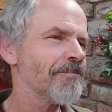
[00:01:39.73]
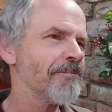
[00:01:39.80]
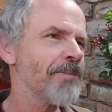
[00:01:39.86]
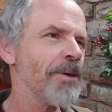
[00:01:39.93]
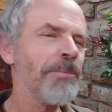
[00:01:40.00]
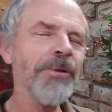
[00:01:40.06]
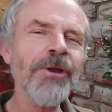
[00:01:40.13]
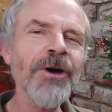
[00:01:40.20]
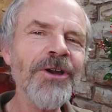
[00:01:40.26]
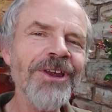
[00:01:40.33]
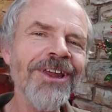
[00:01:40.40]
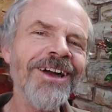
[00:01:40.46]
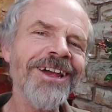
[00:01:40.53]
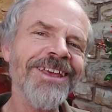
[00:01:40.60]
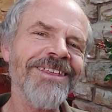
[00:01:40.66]
People aren't
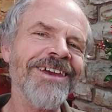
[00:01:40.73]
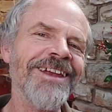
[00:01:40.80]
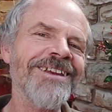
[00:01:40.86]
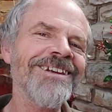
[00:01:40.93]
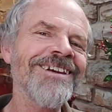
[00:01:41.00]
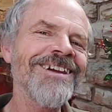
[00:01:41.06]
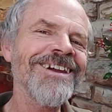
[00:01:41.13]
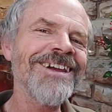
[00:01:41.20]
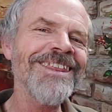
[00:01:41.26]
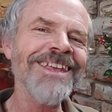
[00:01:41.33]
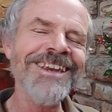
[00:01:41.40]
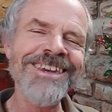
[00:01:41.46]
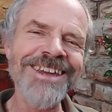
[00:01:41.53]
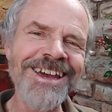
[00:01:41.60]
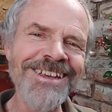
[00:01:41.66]
like that.
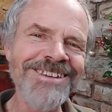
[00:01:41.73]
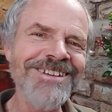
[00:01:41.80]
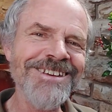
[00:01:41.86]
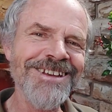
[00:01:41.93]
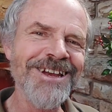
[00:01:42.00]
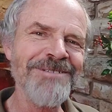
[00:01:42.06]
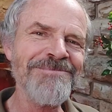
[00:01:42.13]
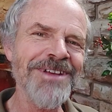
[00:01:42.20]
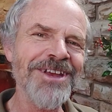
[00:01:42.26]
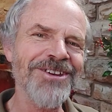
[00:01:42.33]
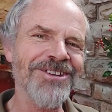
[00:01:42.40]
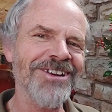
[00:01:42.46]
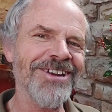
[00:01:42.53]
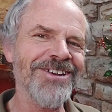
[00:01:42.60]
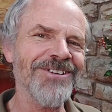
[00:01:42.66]
It doesn't come
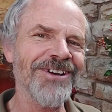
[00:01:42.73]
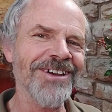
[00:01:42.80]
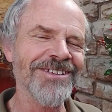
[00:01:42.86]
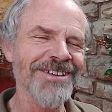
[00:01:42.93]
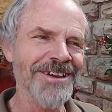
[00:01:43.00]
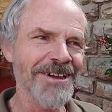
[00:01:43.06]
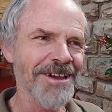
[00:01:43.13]
naturally to us.